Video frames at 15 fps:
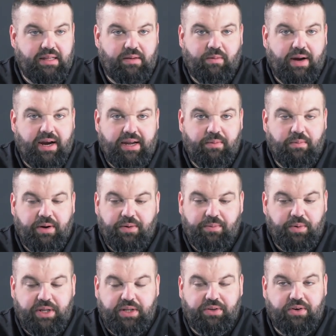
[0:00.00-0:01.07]
why, why,
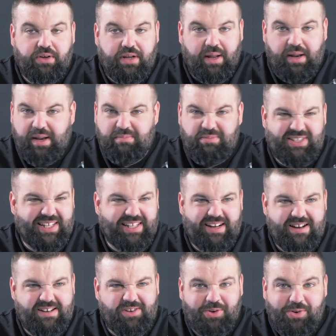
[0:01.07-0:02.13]
what are you doing? And I'm sitting
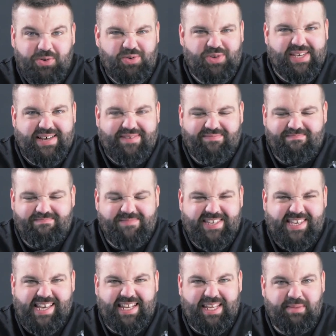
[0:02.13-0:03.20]
there two seven,
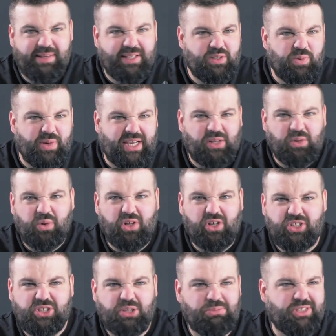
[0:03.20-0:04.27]
sending emails, waking the whole
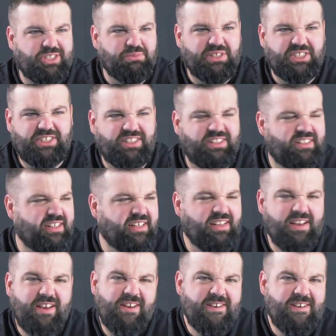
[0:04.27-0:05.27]
house up because I'm listening to